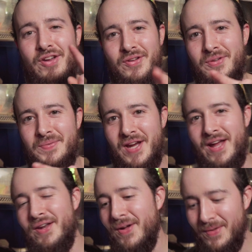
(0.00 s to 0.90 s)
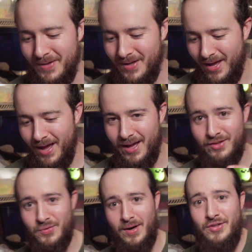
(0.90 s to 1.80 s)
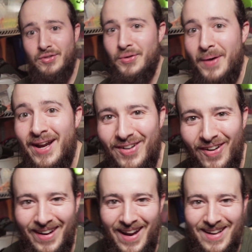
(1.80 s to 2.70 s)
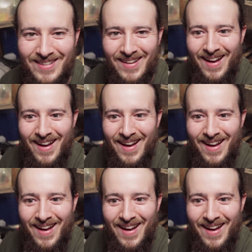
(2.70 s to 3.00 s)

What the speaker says: YouTube channel. Try to do recordings